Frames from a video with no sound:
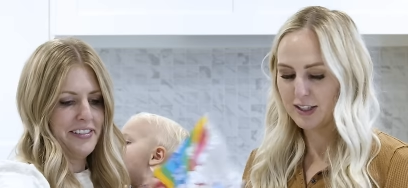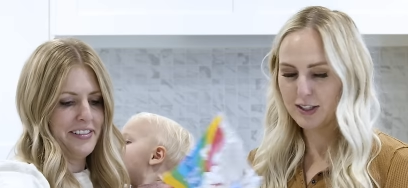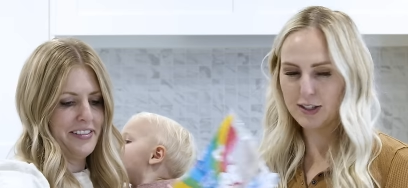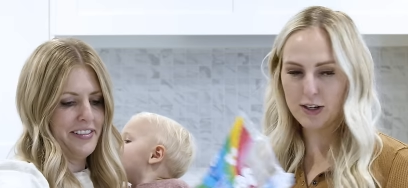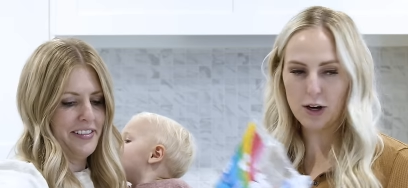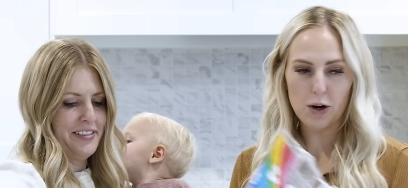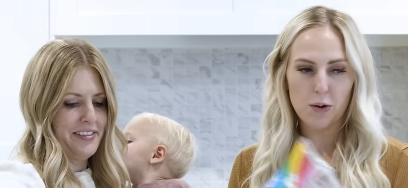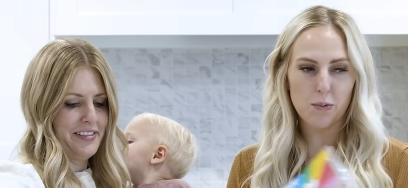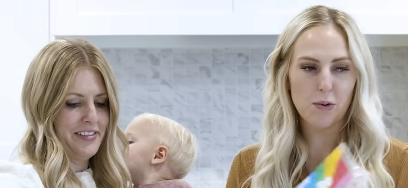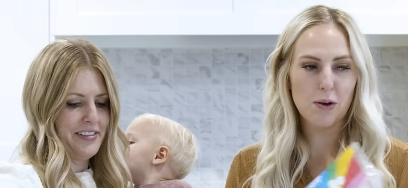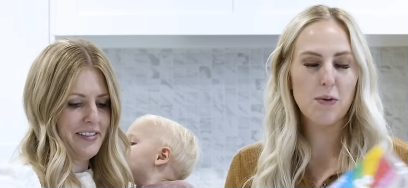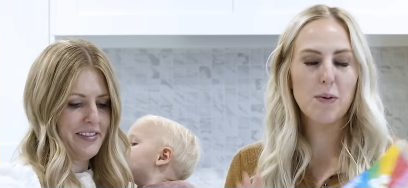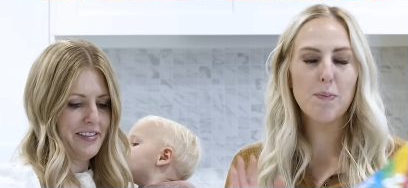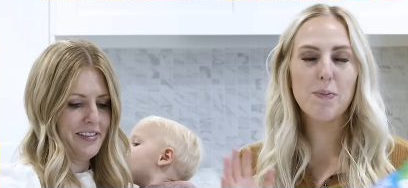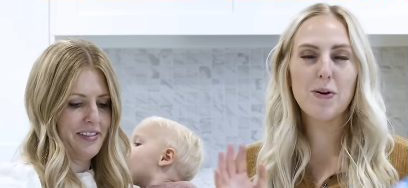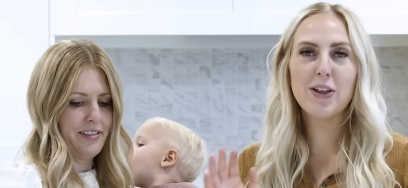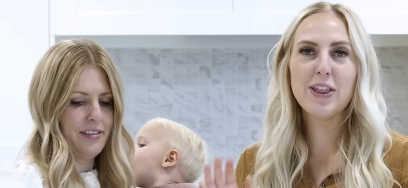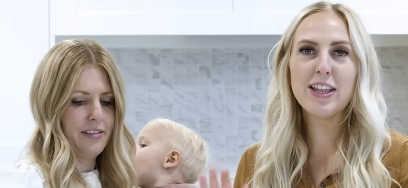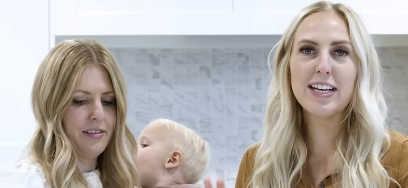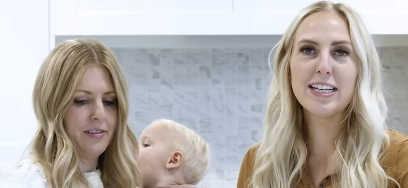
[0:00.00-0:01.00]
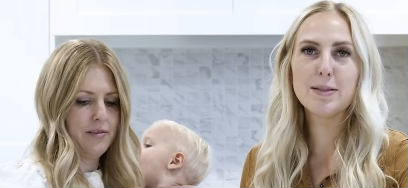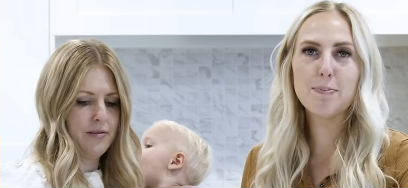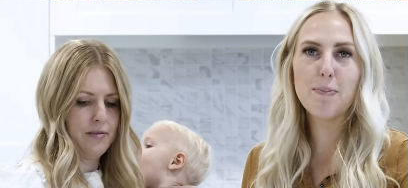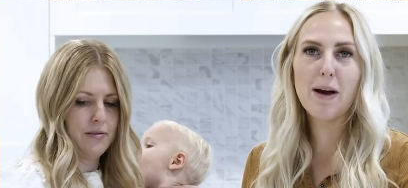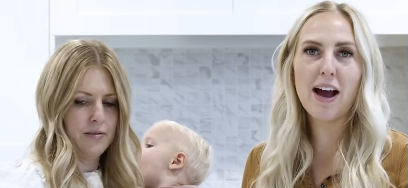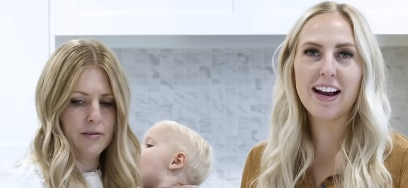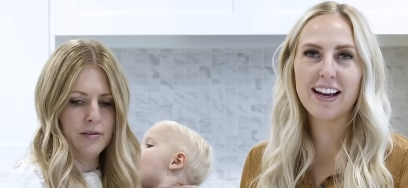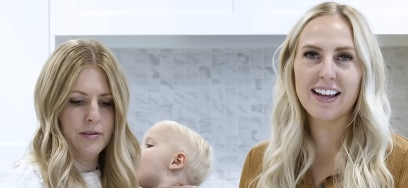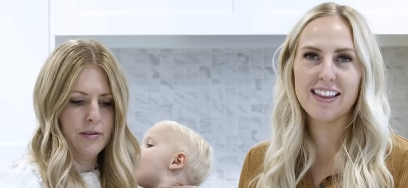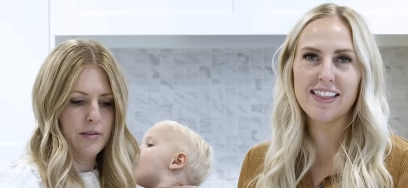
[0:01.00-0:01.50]
Speaker 1: So we will put this
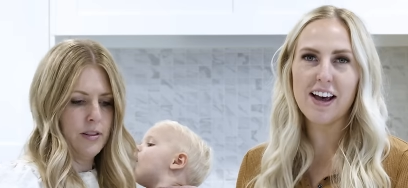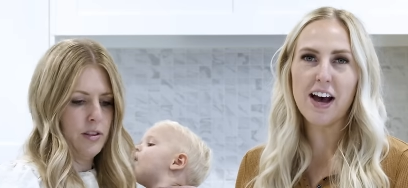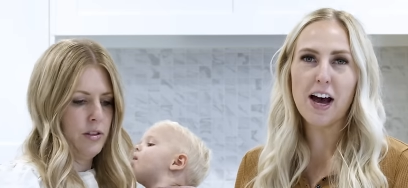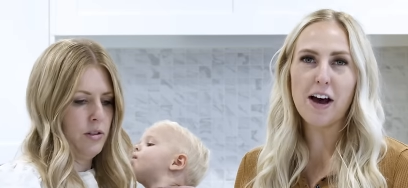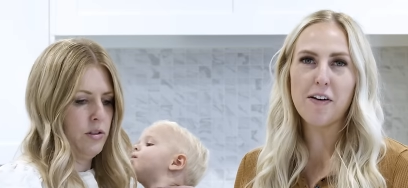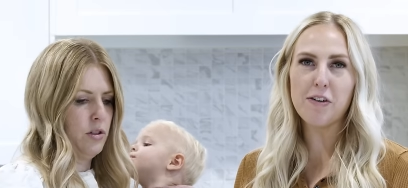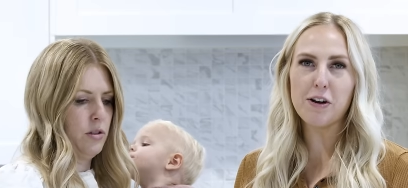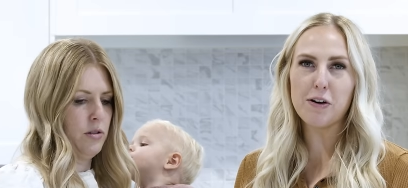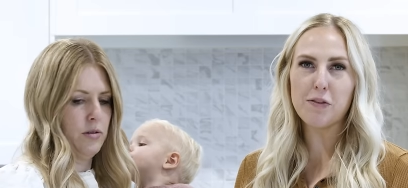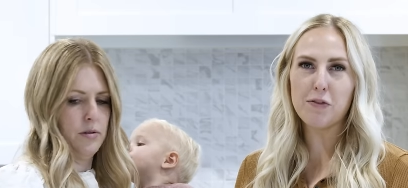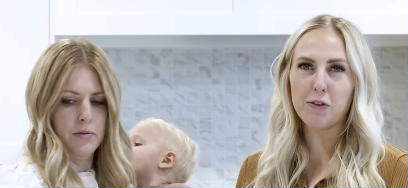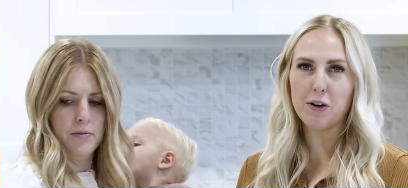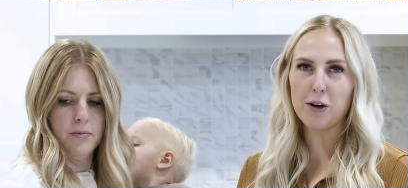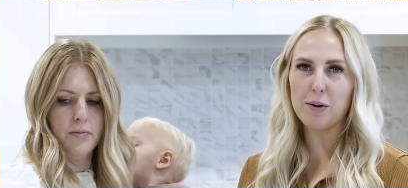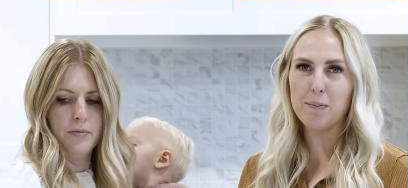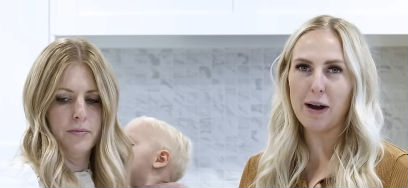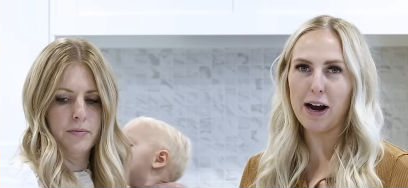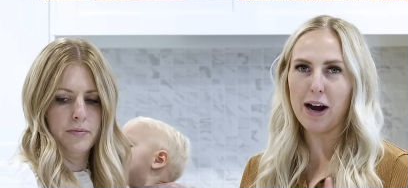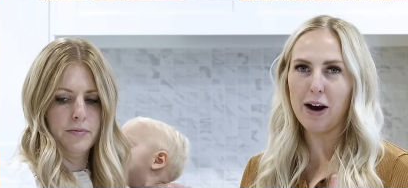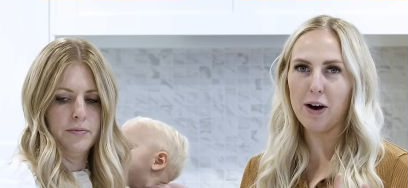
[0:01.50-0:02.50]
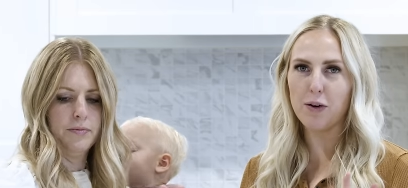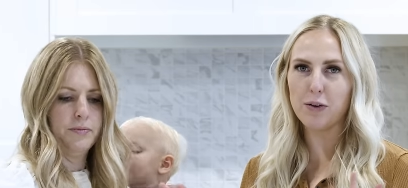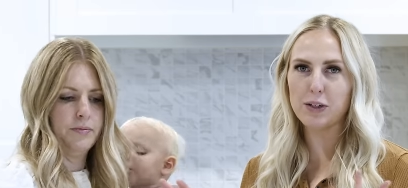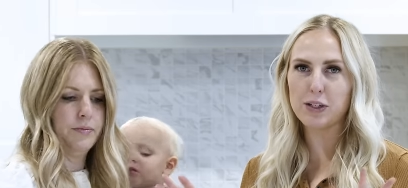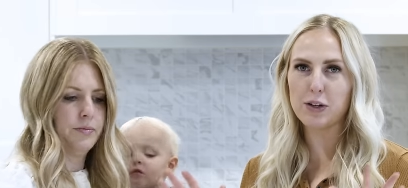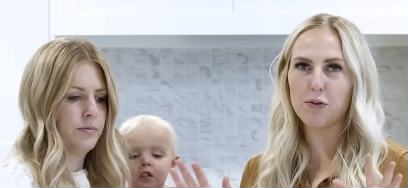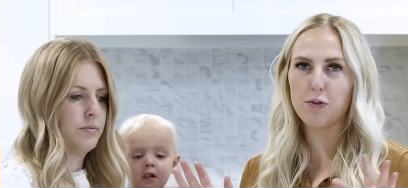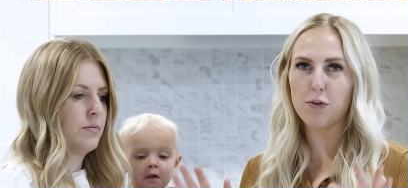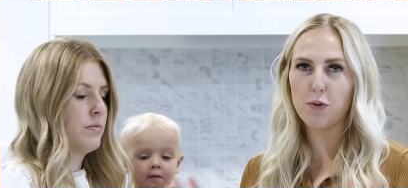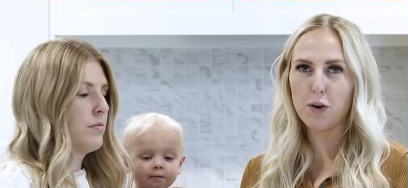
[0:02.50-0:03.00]
back in the oven for about
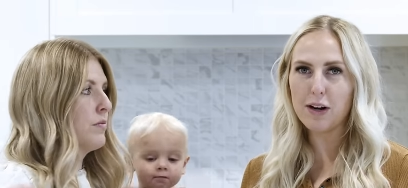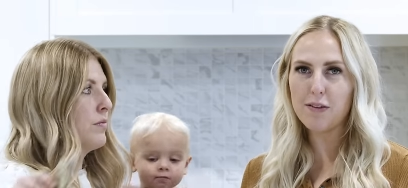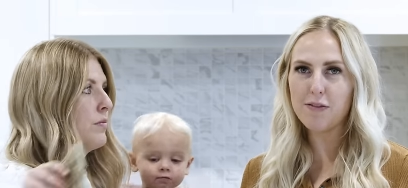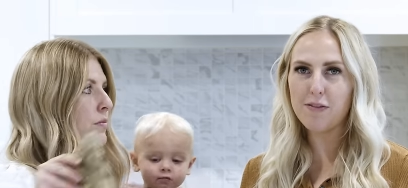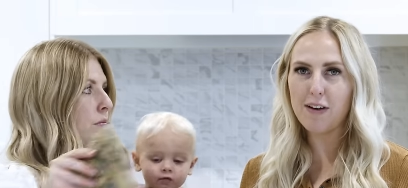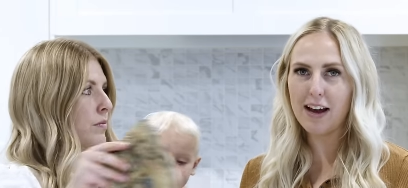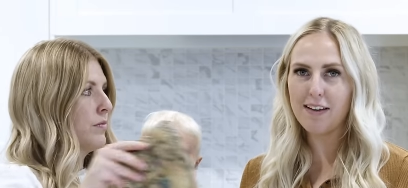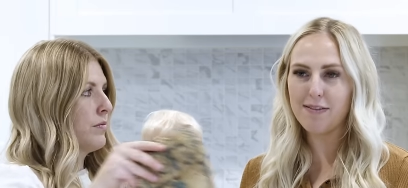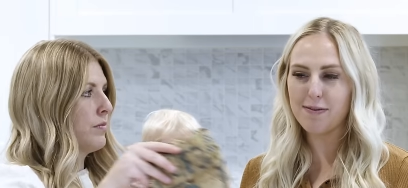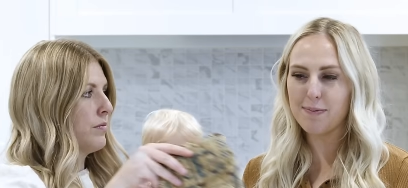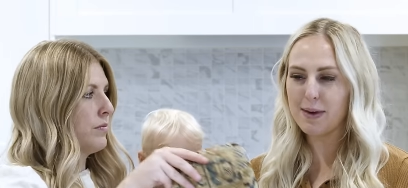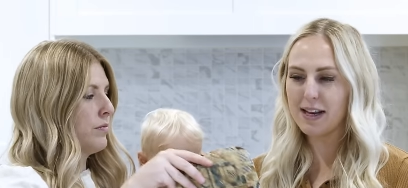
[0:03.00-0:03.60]
four to five